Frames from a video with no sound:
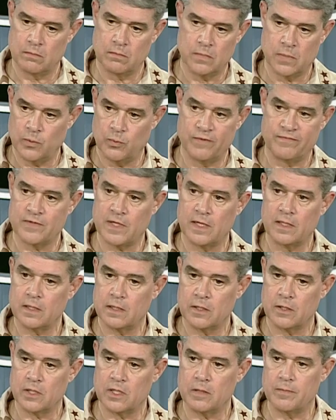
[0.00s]
but we've
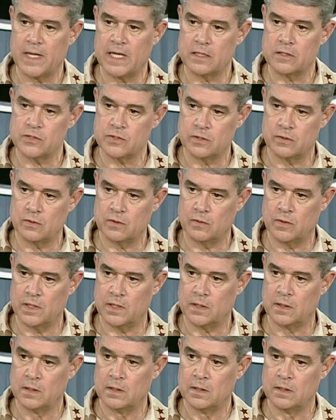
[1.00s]
taken their command center
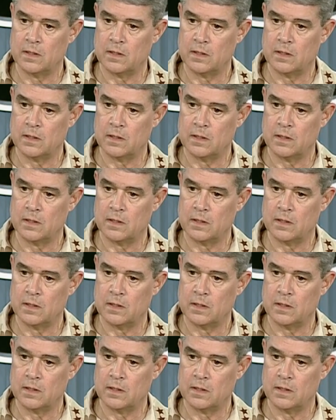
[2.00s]
away.